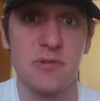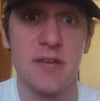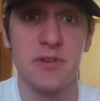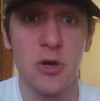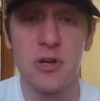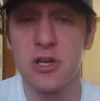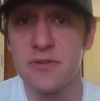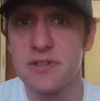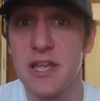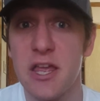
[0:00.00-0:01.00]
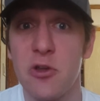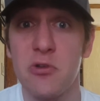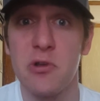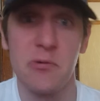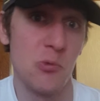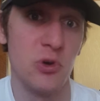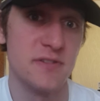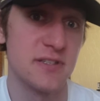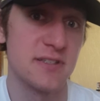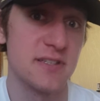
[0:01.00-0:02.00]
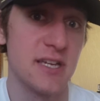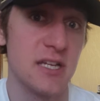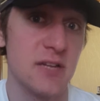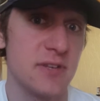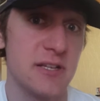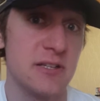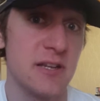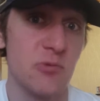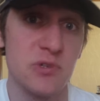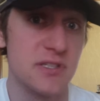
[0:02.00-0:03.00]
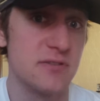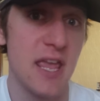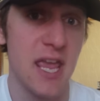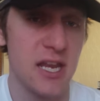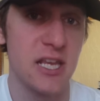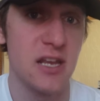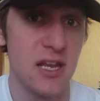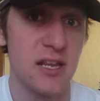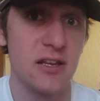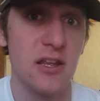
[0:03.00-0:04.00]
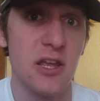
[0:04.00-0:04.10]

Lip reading: Even though it would have succeeded if he wasn't hitting.